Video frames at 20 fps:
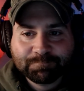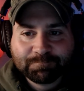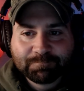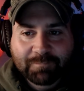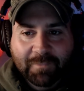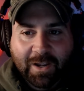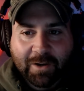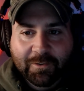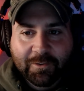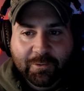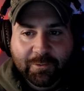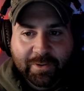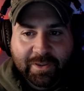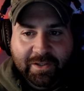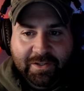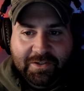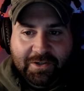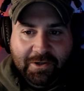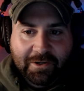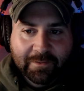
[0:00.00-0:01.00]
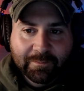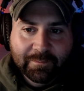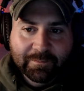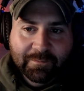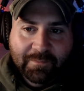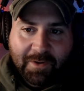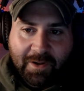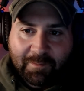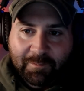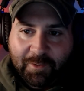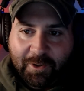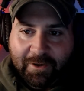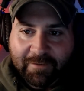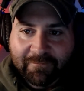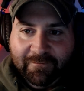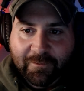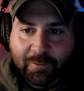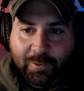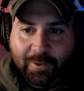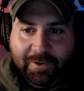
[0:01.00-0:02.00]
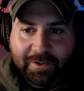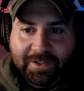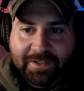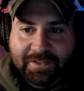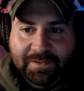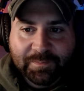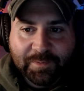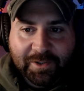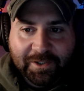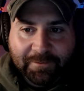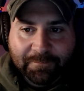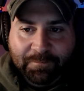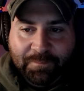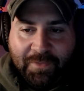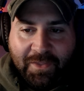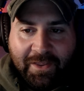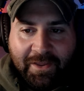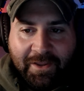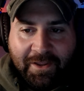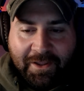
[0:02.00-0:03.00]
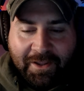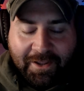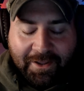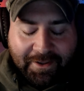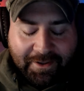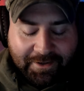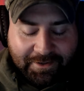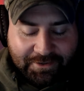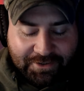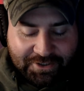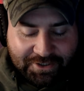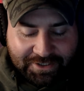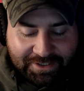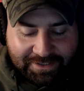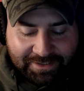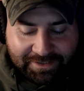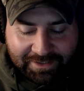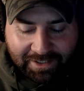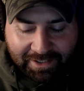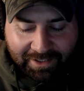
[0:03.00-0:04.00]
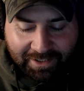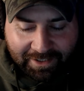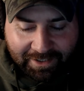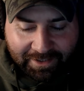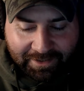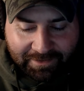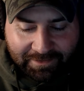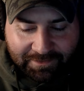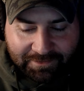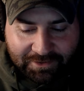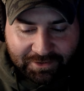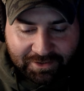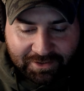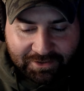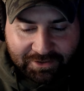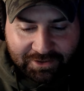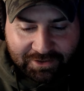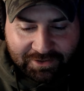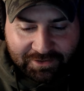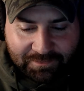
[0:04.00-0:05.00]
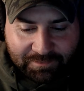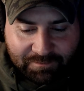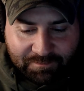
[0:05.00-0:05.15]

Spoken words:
I don't know what the term I'm looking for is, but she's just